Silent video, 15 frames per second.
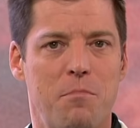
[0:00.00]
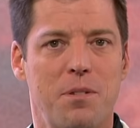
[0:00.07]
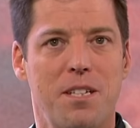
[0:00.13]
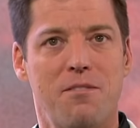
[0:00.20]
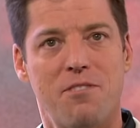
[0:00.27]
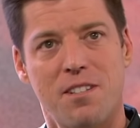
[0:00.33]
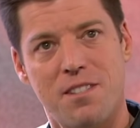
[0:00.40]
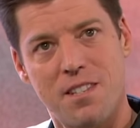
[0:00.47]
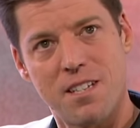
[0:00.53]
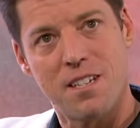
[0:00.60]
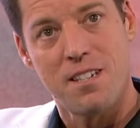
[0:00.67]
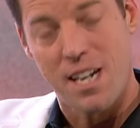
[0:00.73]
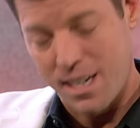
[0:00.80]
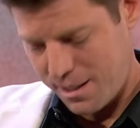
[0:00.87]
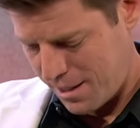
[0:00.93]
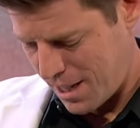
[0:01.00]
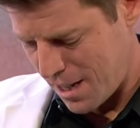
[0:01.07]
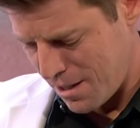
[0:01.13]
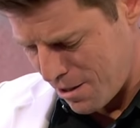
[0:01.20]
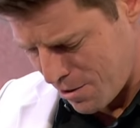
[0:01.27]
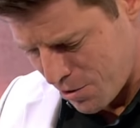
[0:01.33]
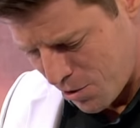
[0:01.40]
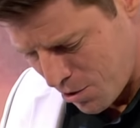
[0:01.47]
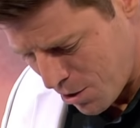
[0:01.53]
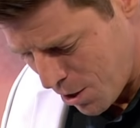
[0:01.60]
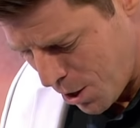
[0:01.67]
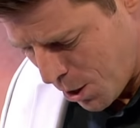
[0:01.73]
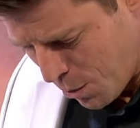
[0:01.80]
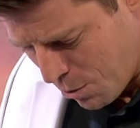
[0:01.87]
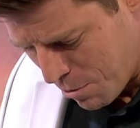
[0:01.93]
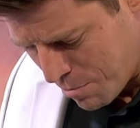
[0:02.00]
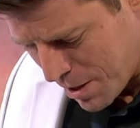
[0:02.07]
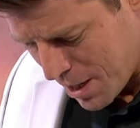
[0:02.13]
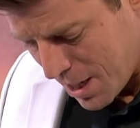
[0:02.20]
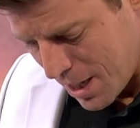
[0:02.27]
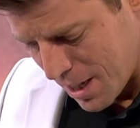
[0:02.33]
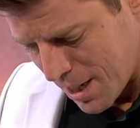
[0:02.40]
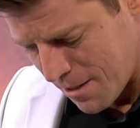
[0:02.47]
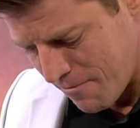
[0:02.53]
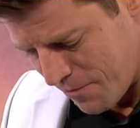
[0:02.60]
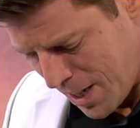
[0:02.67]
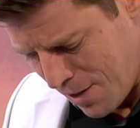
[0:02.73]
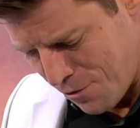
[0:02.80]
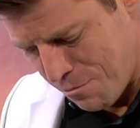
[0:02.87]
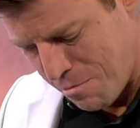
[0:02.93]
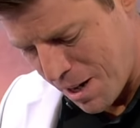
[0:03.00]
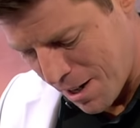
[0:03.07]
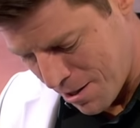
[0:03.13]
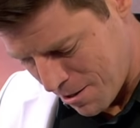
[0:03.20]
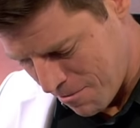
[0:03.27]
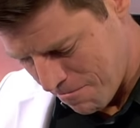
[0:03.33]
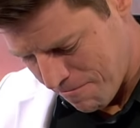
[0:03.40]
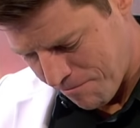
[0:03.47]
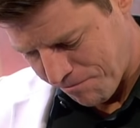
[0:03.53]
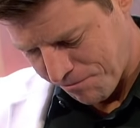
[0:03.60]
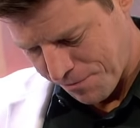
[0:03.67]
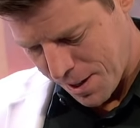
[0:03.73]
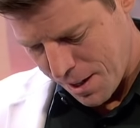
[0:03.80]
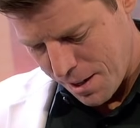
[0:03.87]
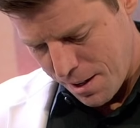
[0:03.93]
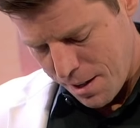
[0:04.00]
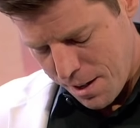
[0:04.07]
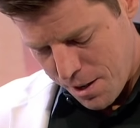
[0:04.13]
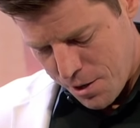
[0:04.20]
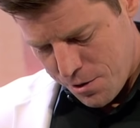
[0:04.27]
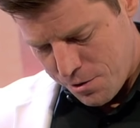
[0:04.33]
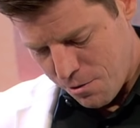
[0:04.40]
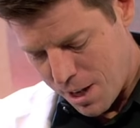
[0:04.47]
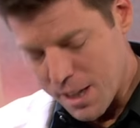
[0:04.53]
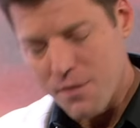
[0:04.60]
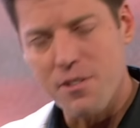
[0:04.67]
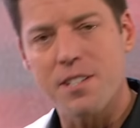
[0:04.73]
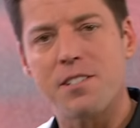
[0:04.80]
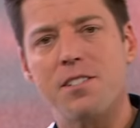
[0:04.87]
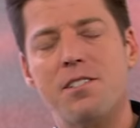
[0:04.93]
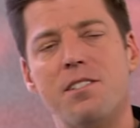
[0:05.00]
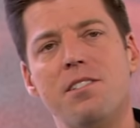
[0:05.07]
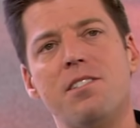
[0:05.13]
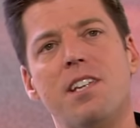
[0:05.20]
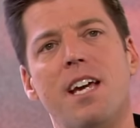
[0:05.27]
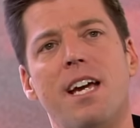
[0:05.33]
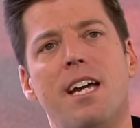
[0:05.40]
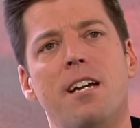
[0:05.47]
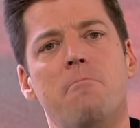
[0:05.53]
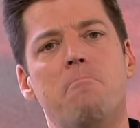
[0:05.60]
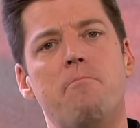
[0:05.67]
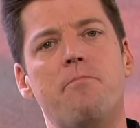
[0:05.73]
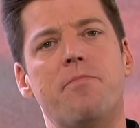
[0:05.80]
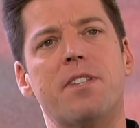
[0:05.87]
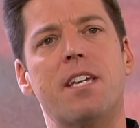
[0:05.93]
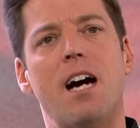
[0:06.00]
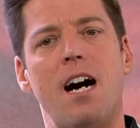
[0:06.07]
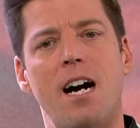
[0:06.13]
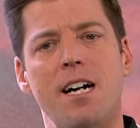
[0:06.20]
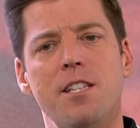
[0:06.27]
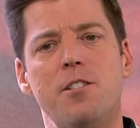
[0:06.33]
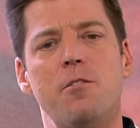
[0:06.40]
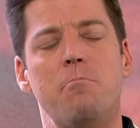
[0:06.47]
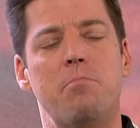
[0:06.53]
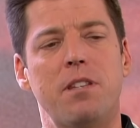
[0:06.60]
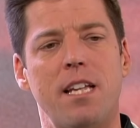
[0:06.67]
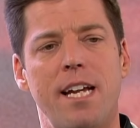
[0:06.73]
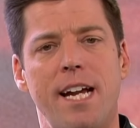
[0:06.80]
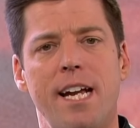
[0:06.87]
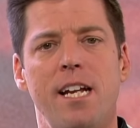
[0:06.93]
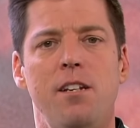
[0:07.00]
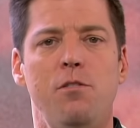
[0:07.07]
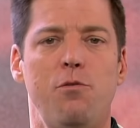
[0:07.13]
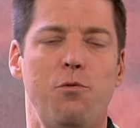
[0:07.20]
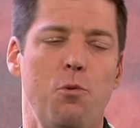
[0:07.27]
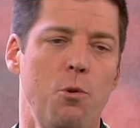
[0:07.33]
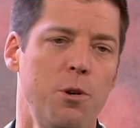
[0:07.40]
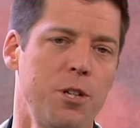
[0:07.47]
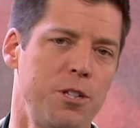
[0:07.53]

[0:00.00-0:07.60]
believe that the next 10 years will be even better. So all of this is to say, God's plan for